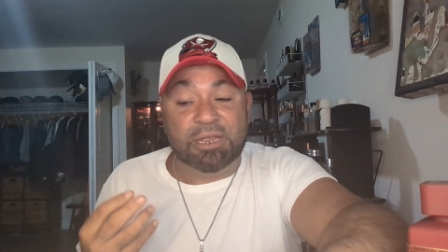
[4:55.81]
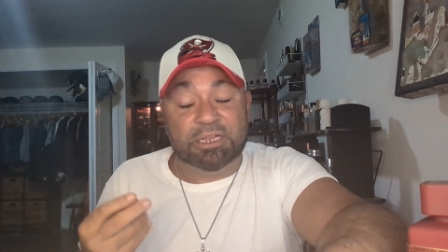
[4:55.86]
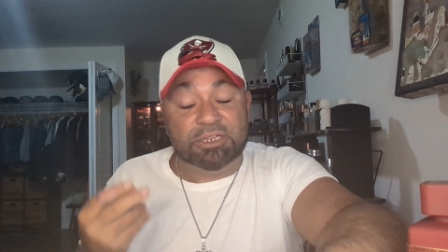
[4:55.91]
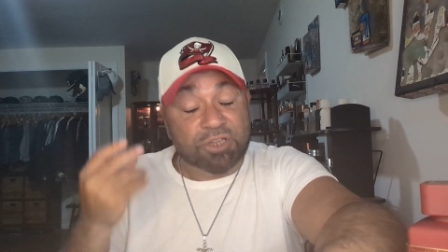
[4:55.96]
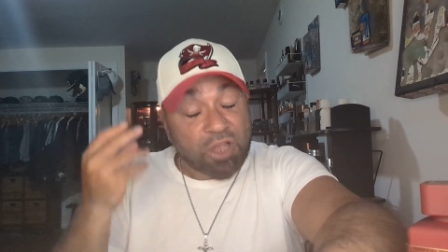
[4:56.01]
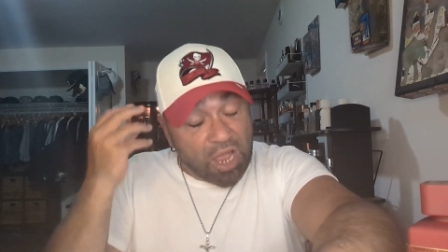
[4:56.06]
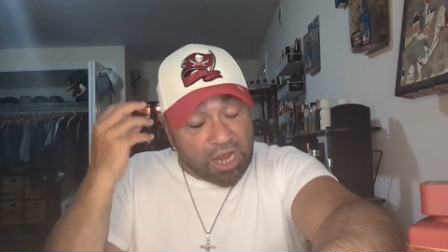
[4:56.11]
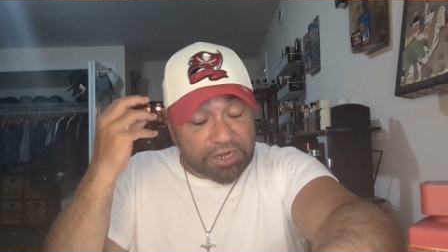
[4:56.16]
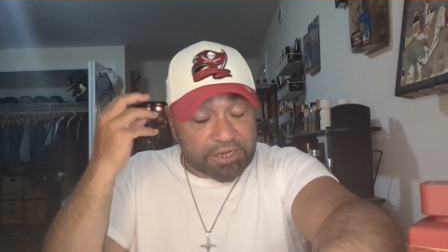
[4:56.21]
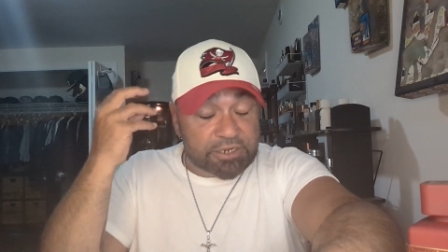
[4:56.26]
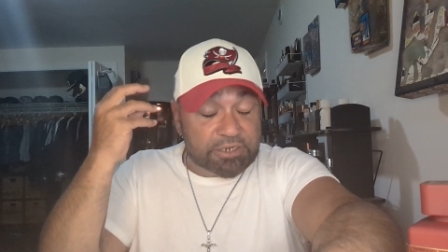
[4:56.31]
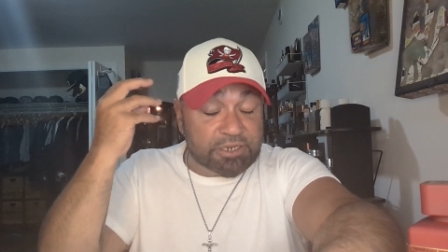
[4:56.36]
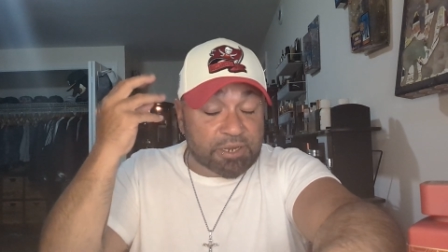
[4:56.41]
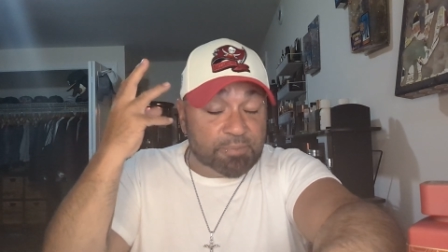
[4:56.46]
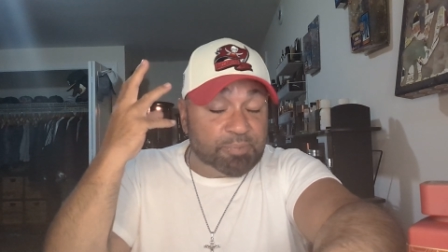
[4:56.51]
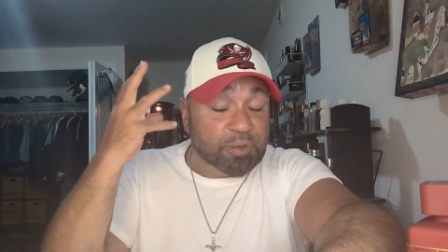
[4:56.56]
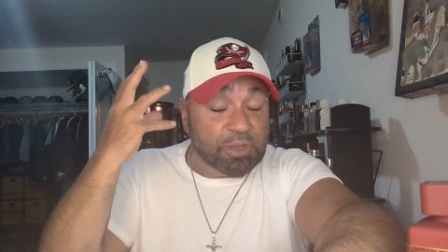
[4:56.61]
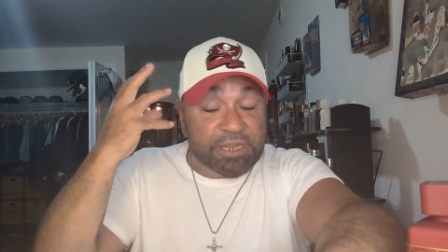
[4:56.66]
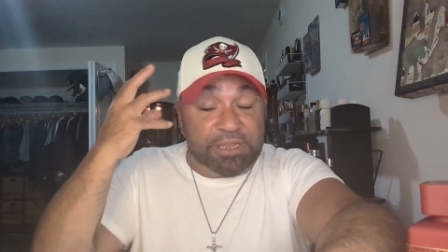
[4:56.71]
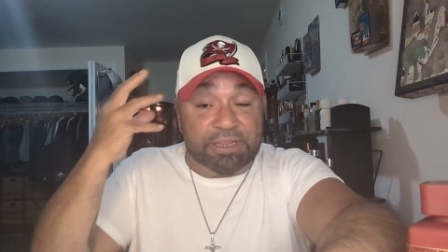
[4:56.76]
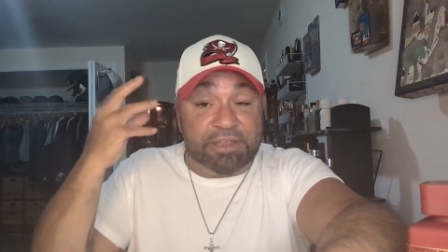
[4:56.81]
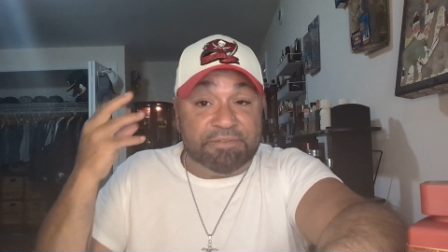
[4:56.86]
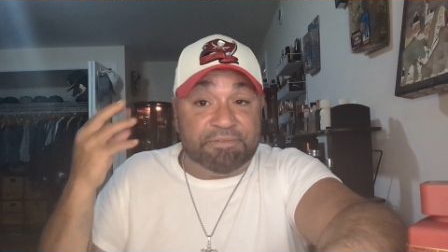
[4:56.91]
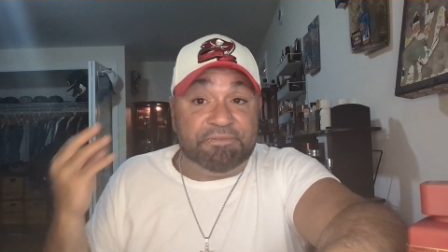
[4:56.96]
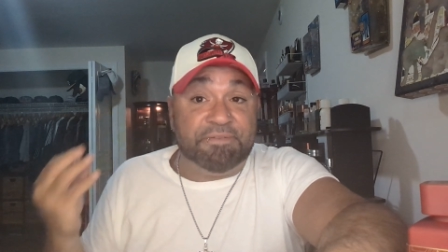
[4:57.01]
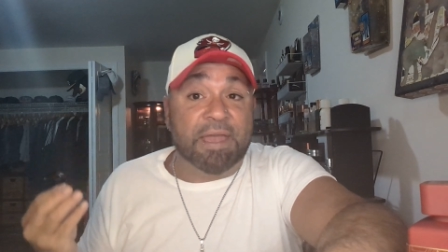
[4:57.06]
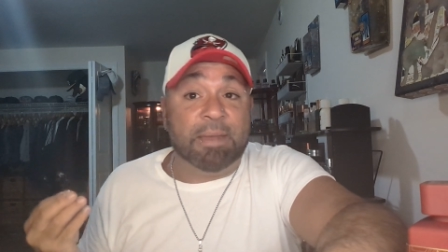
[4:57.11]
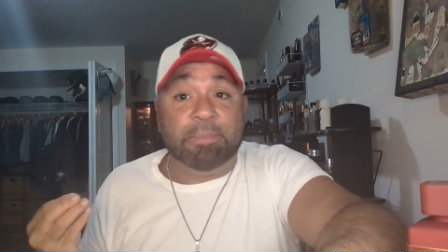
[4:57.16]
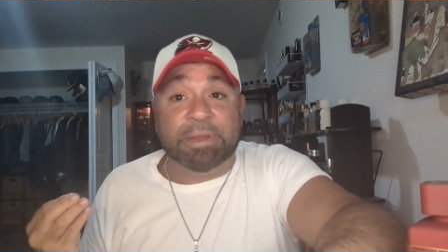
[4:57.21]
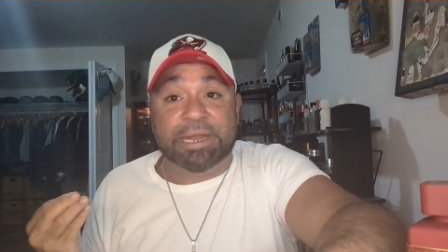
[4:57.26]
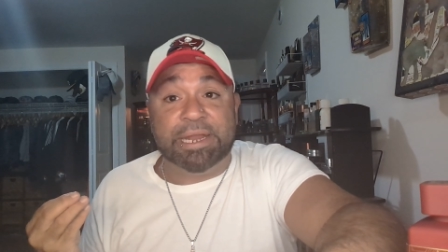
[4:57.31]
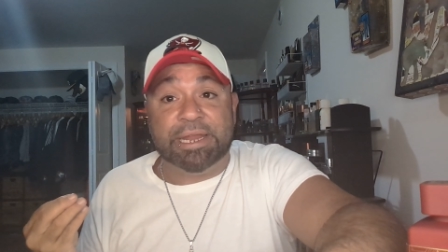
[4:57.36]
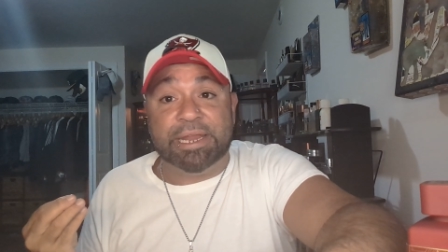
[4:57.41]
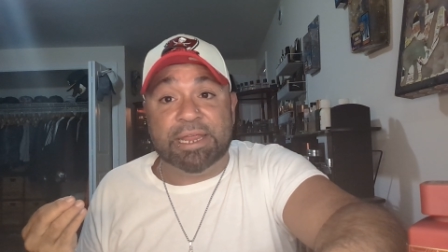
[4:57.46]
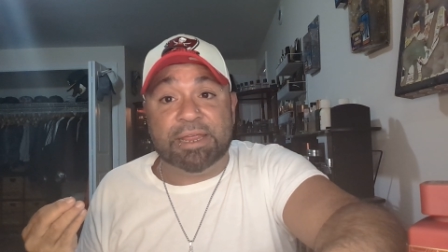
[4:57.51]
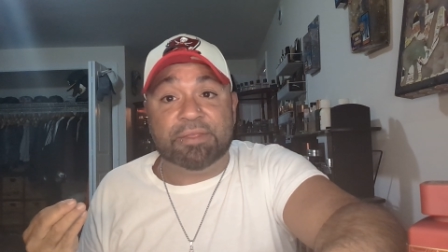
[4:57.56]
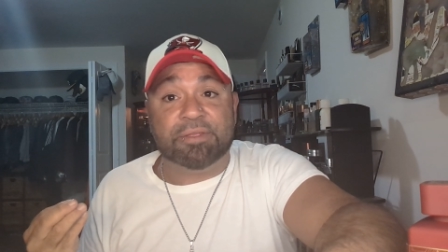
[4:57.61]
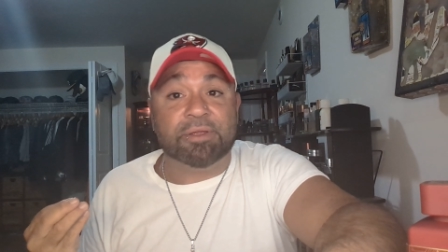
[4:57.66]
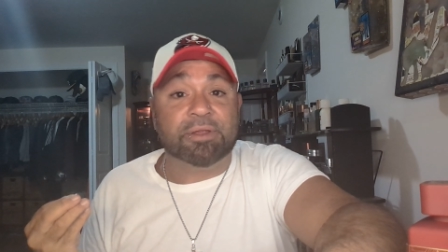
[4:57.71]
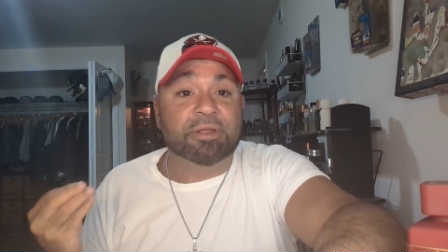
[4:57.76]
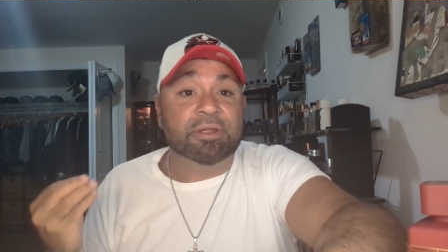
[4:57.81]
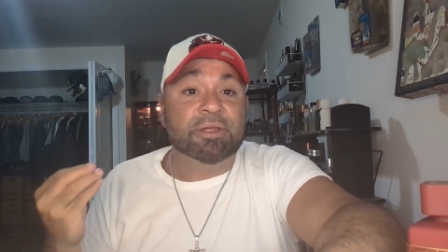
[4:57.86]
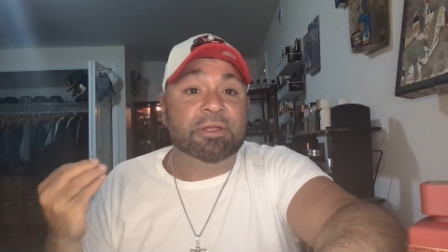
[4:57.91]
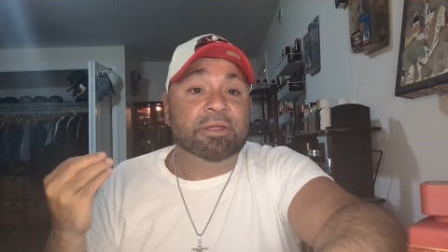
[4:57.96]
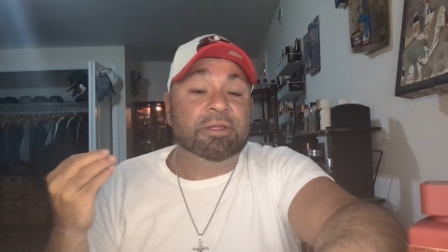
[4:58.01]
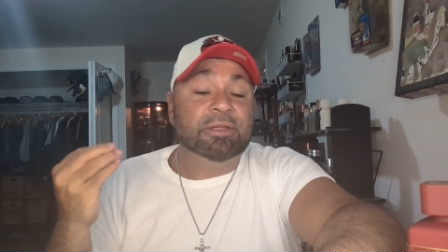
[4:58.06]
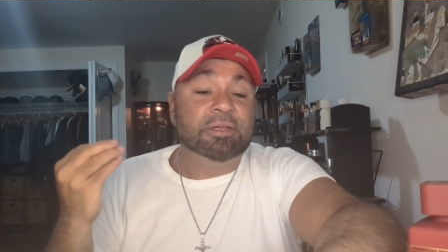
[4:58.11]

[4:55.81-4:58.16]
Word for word: not completely feminine either.